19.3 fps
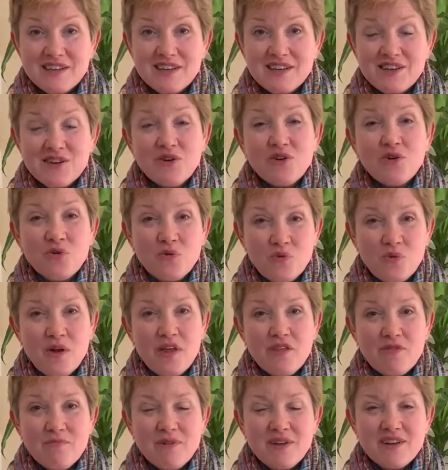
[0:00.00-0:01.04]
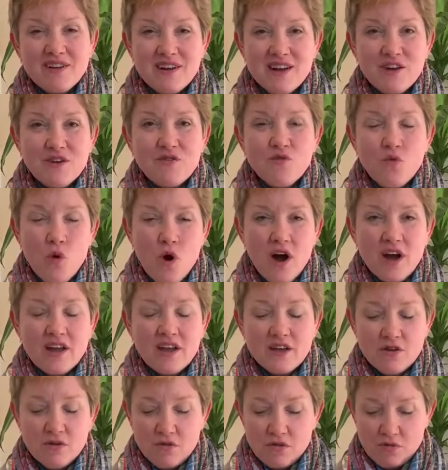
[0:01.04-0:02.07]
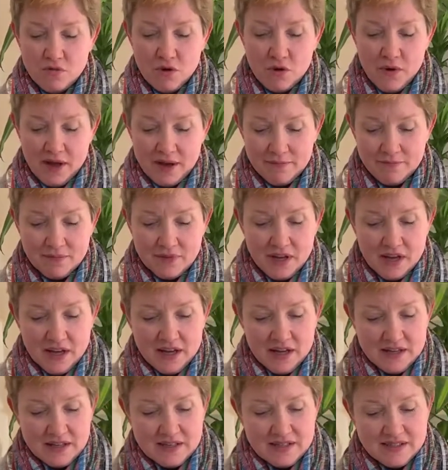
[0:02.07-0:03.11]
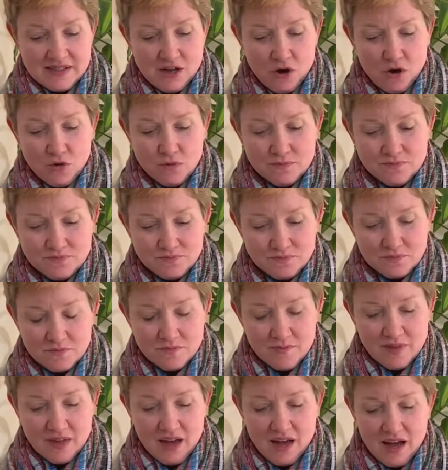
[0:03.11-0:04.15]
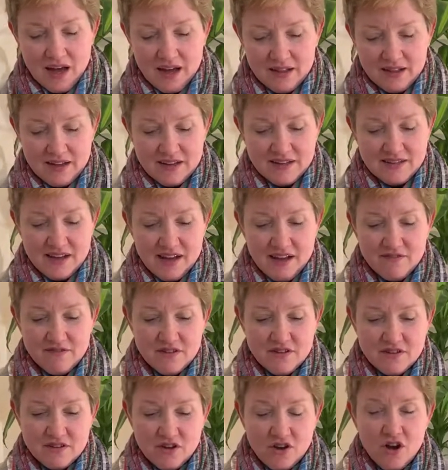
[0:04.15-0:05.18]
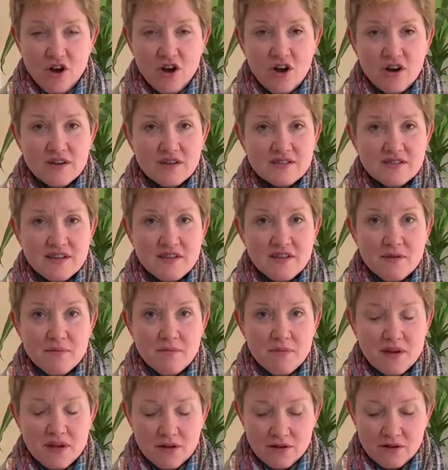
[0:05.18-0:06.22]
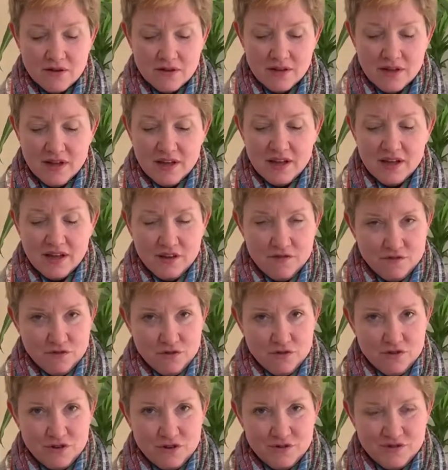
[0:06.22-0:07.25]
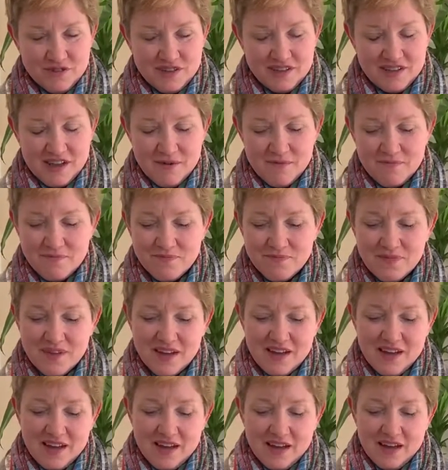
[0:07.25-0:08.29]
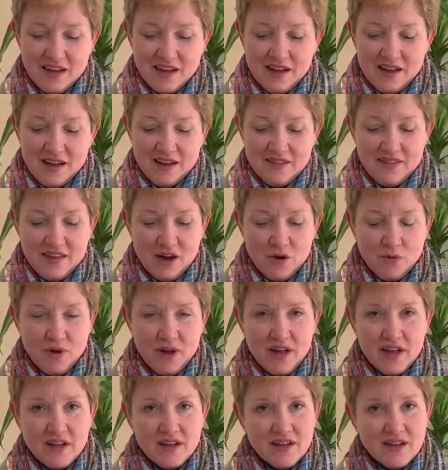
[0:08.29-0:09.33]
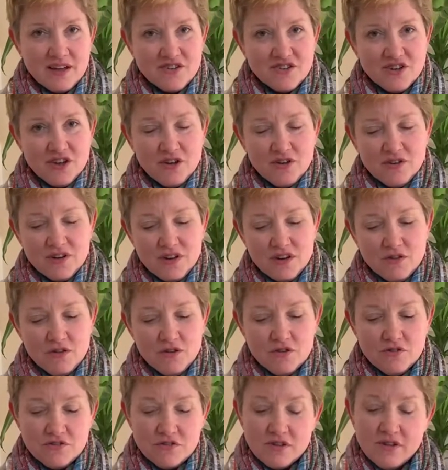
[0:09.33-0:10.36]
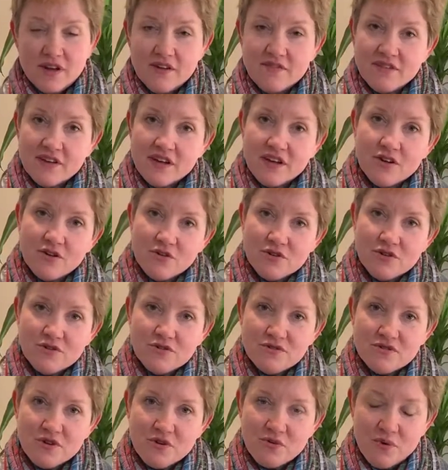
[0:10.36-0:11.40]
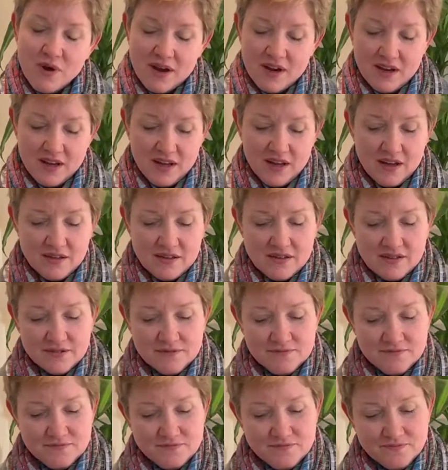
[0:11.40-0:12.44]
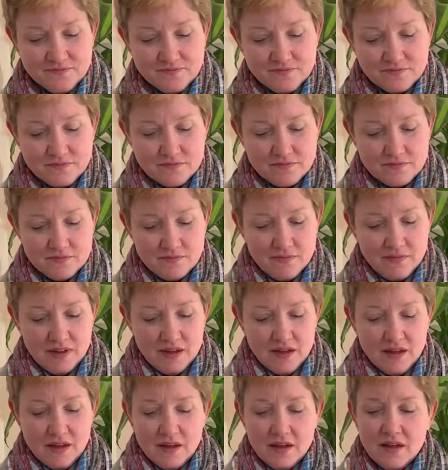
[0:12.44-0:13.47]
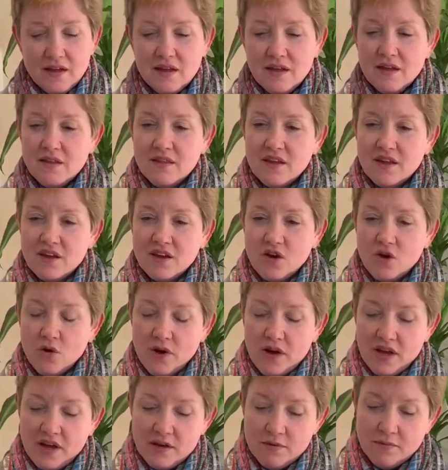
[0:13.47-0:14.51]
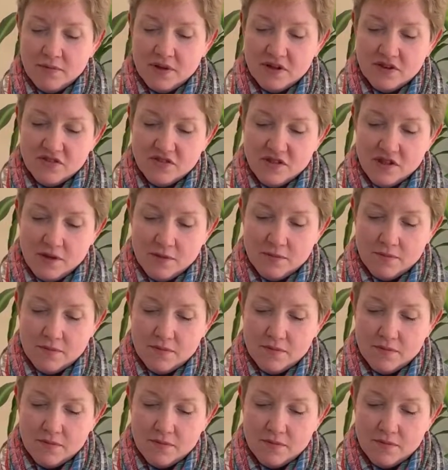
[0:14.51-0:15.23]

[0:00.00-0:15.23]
it with me kind of walking you through it. So I like to have the tongs in the middle if you're using them. And that way, a child can either use their left hand or use their right hand. They can go ahead and pinch them,